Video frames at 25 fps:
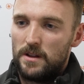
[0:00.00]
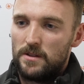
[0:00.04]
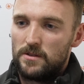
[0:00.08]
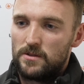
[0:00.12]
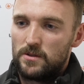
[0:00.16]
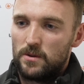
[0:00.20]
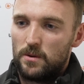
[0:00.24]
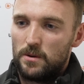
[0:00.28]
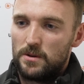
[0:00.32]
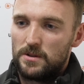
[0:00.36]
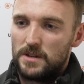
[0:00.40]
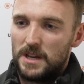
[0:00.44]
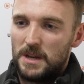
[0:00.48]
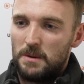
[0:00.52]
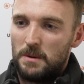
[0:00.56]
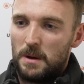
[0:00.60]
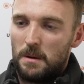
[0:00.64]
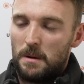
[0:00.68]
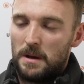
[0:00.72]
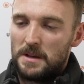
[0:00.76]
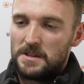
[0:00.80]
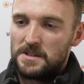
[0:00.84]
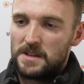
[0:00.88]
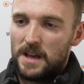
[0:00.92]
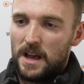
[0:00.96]
and sort of see where
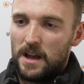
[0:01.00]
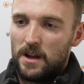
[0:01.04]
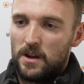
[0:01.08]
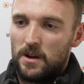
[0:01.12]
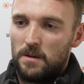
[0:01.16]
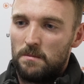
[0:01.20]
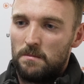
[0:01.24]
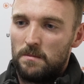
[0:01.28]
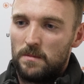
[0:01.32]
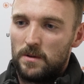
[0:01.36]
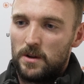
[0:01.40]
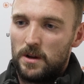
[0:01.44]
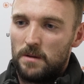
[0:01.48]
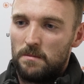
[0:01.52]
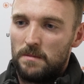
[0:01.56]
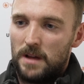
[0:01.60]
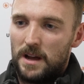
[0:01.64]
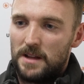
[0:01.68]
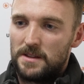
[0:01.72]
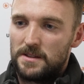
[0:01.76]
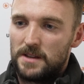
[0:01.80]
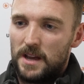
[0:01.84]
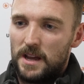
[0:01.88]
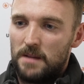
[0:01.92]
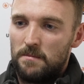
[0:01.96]
we're sat come
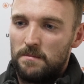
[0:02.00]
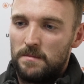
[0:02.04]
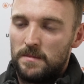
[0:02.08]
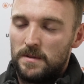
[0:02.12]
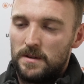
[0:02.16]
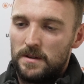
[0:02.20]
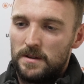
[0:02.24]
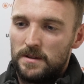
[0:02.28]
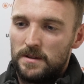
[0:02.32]
that time.